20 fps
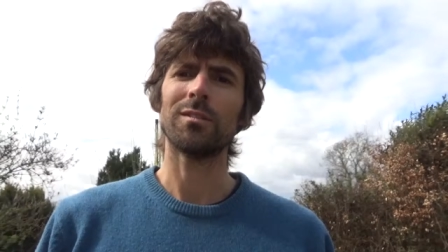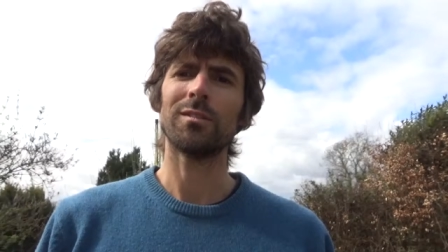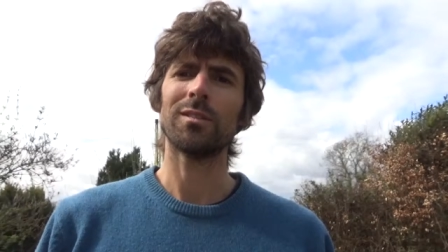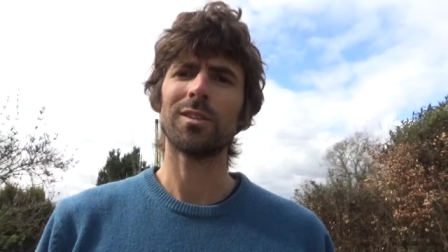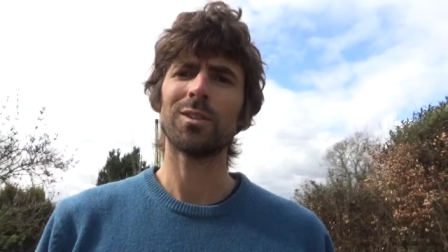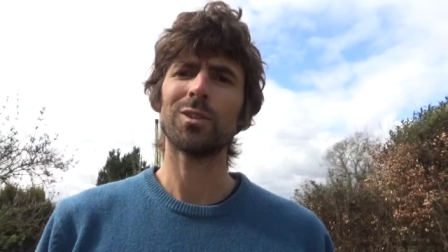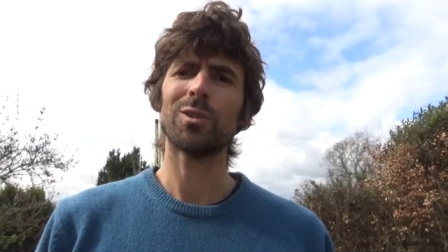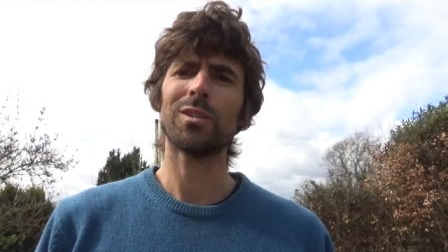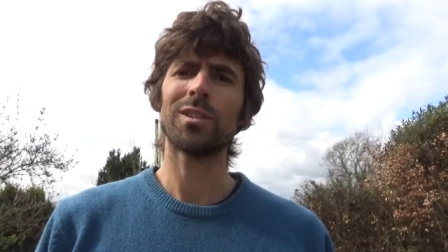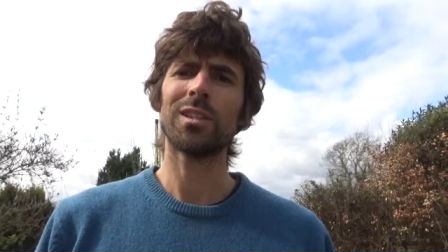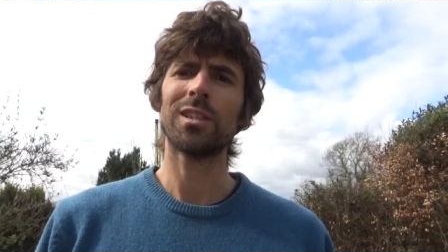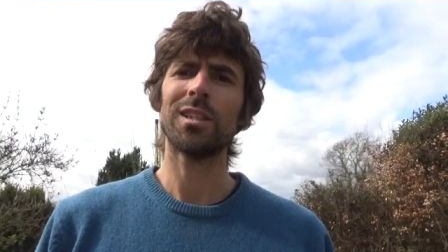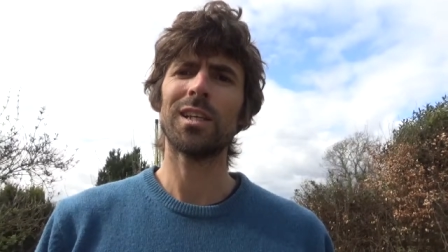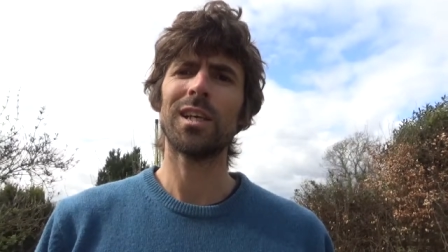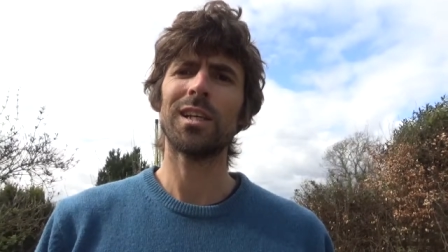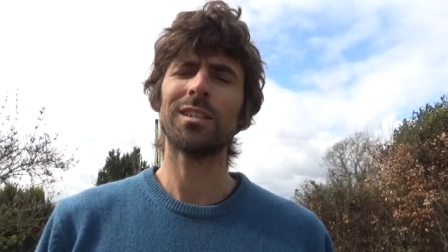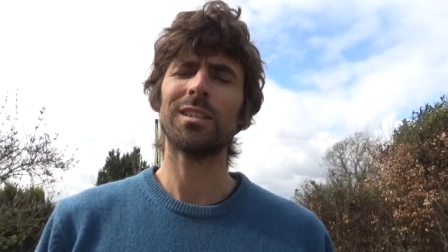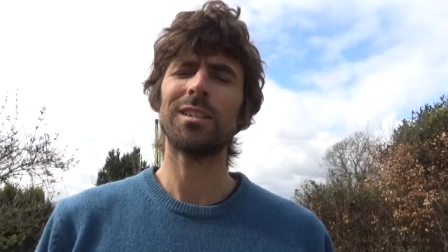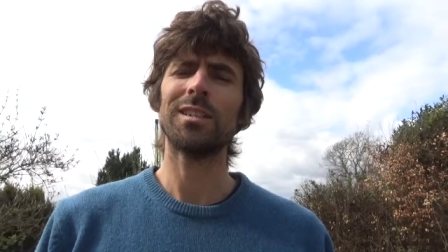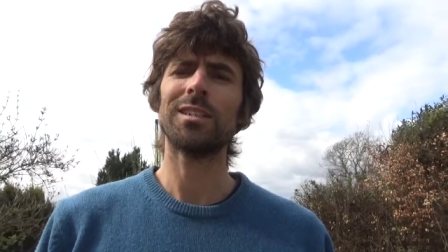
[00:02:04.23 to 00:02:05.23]
And so there's the
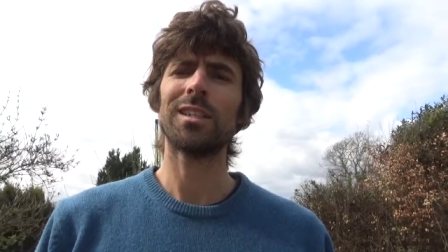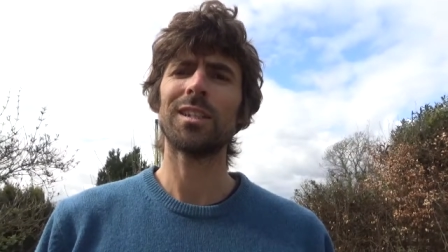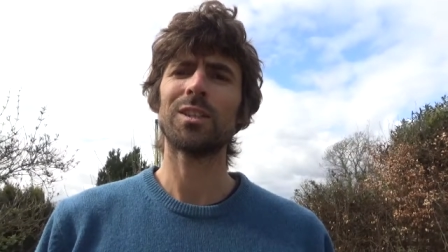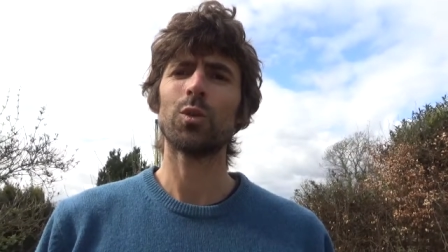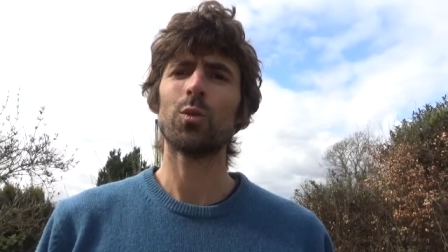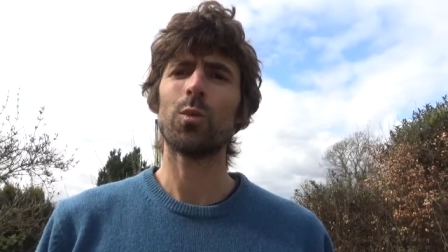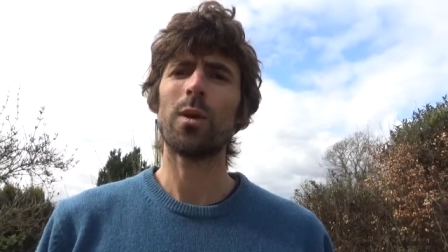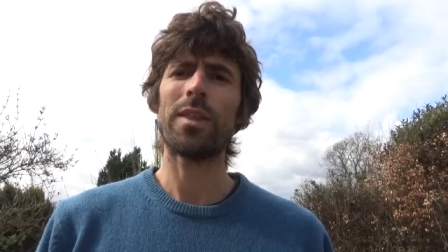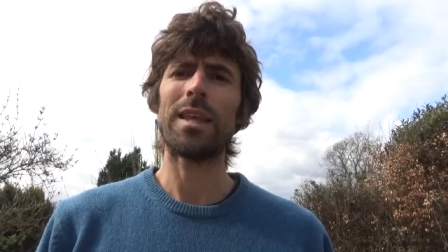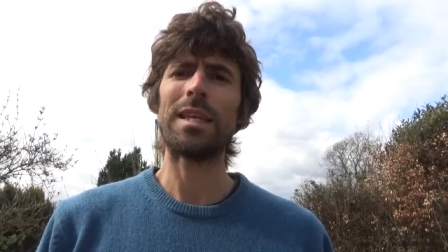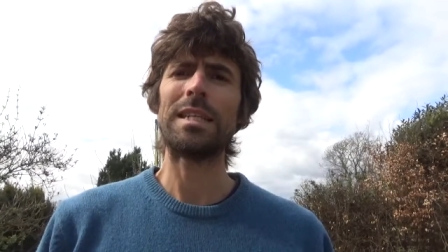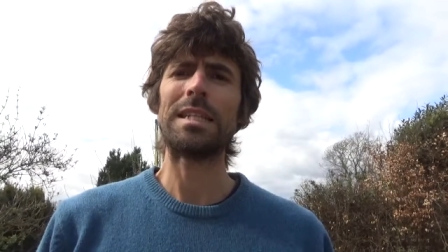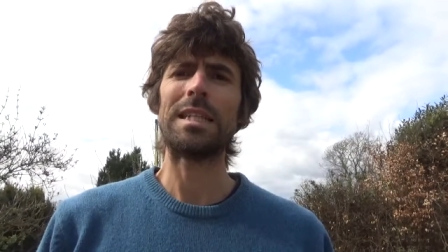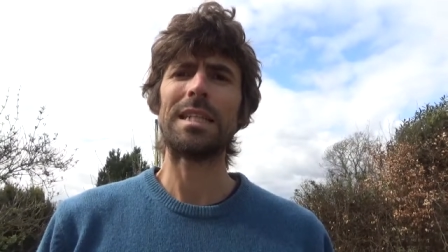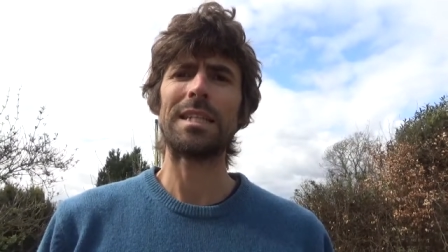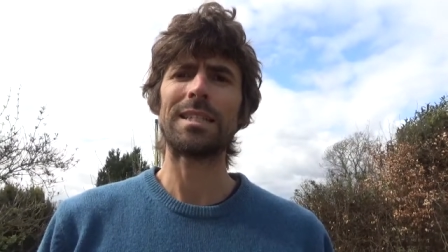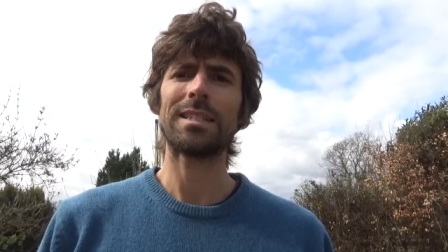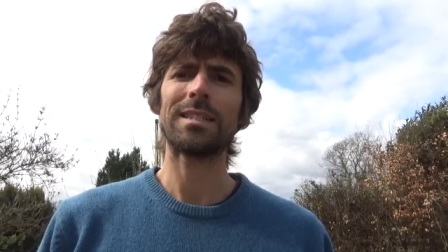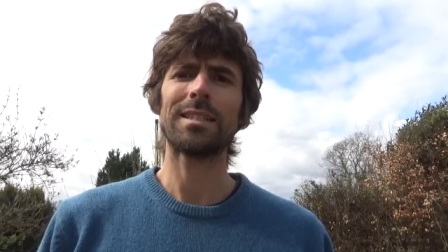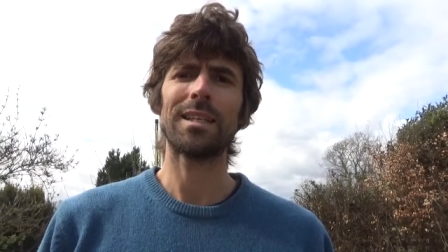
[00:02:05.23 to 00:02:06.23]
idea that within
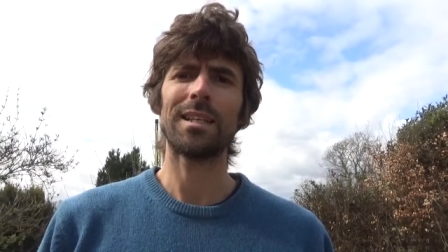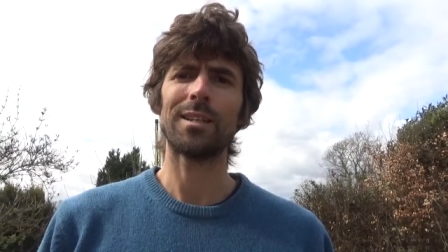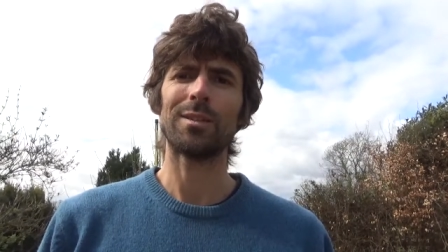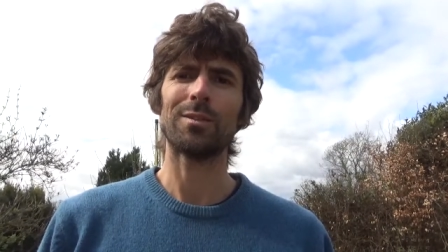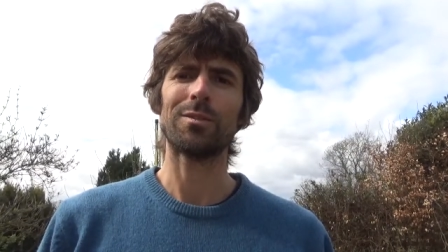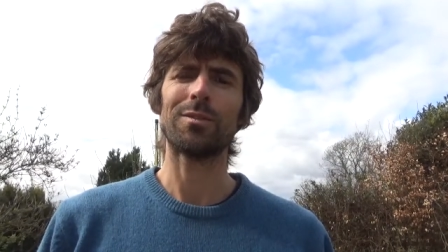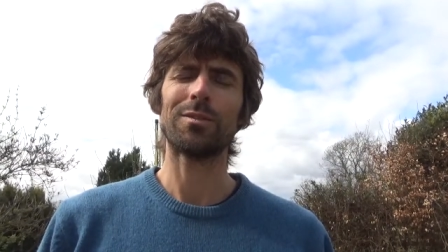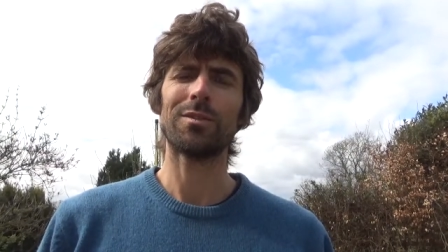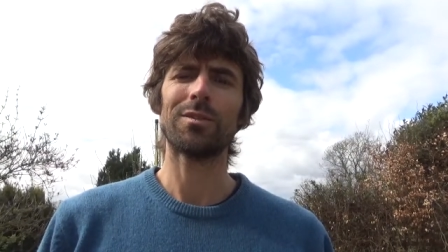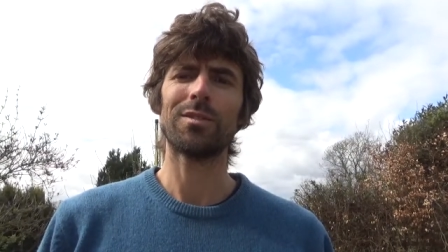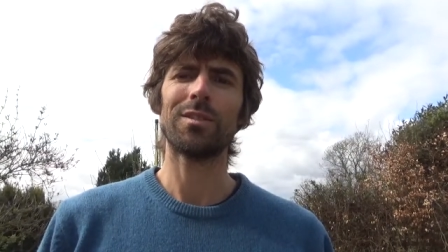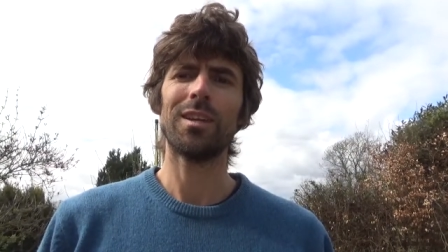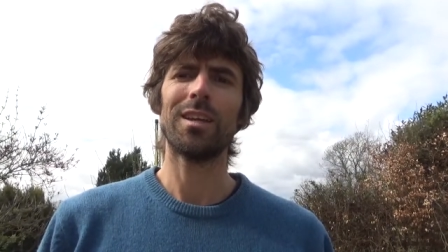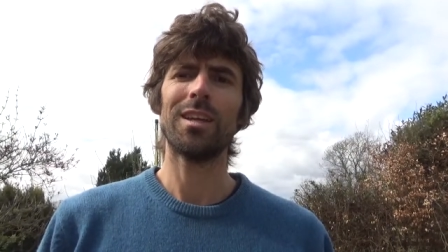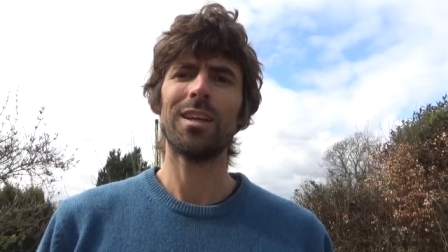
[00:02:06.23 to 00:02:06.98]
itself,